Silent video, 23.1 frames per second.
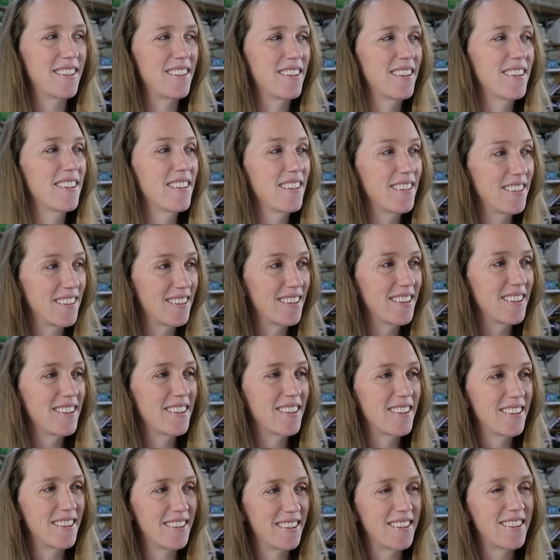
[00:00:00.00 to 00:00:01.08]

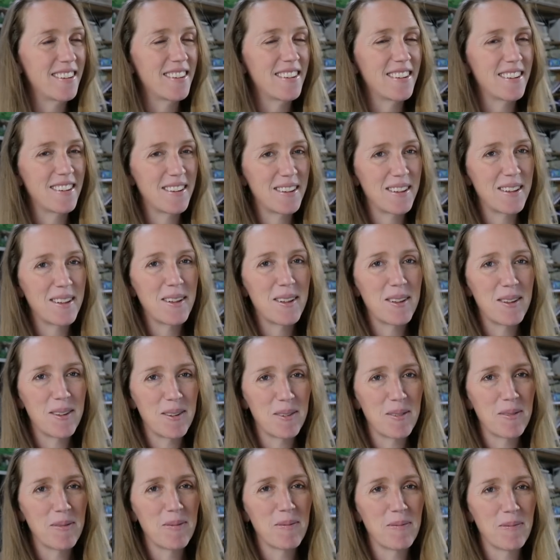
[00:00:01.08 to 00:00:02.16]

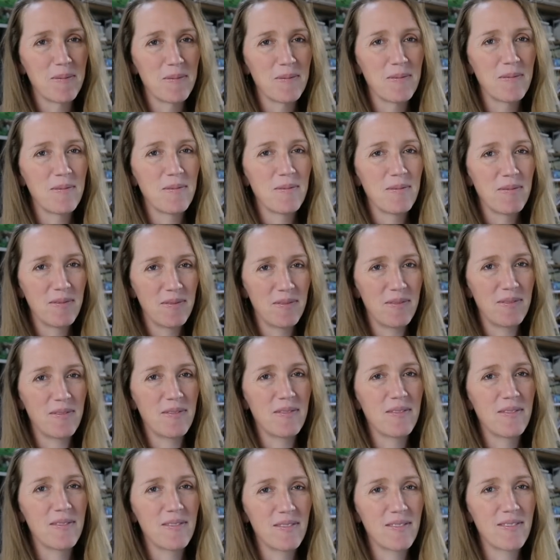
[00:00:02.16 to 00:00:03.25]

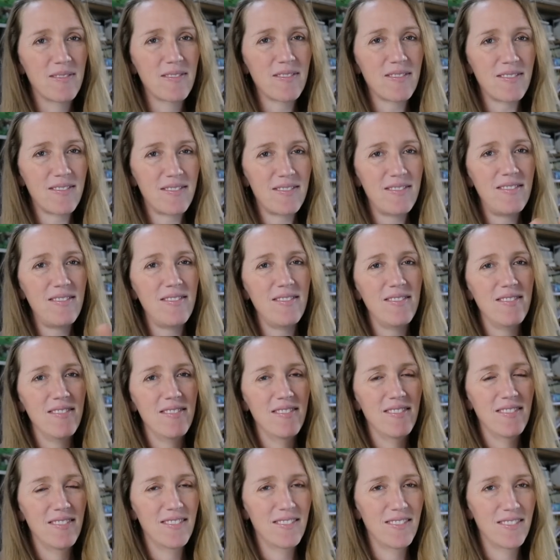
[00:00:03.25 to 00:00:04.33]

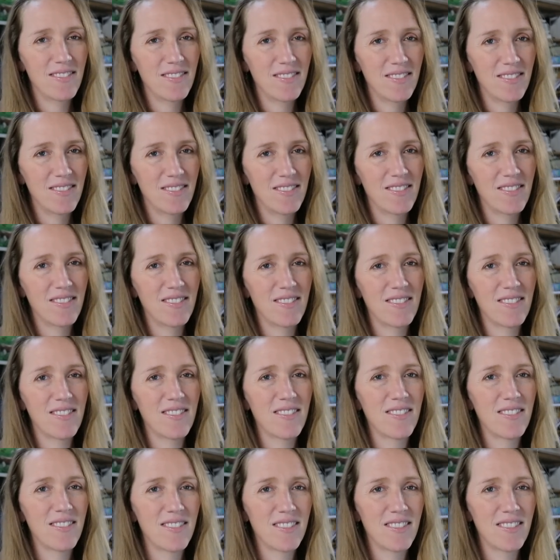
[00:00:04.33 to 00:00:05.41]

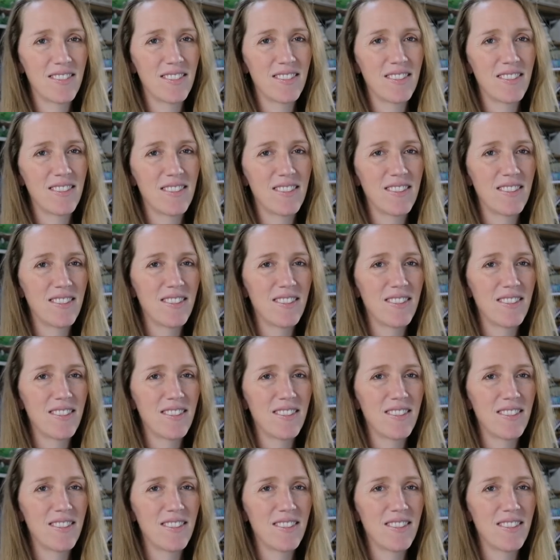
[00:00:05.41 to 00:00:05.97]
The person shown says nothing.